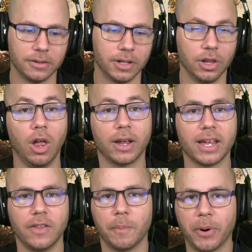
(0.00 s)
Look,
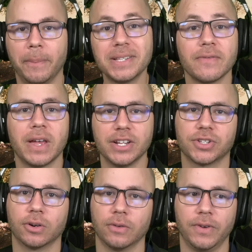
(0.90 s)
again, the purpose of In
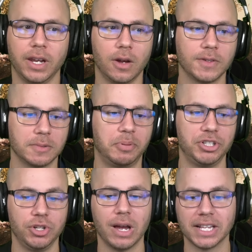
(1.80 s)
Circle videos is to put
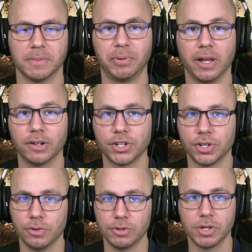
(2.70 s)
you guys in players'
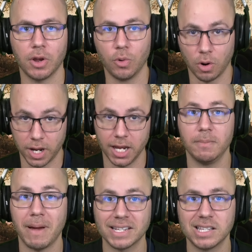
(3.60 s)
shoes who are in
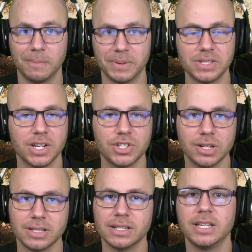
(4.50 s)
messed up
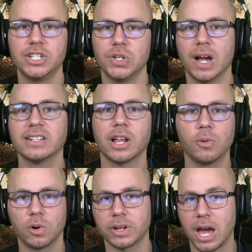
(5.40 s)
positions and teach you guys how to
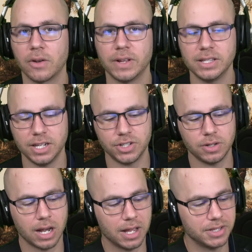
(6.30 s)
work out of it and teach you
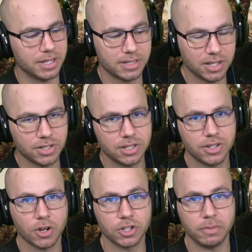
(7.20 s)
guys the decisions
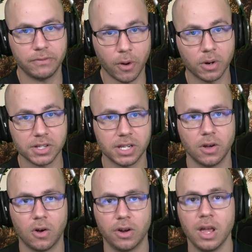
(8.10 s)
y'all should be focusing
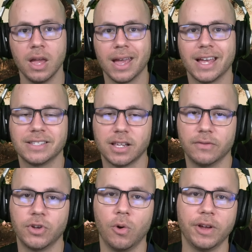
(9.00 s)
on instead of
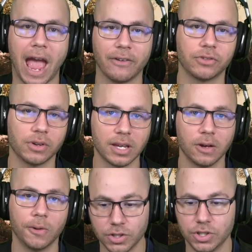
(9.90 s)
going after
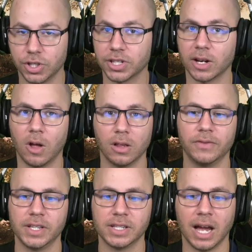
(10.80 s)
kills. Just like all of
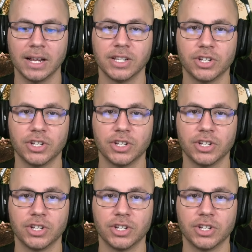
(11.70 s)
these guys, they should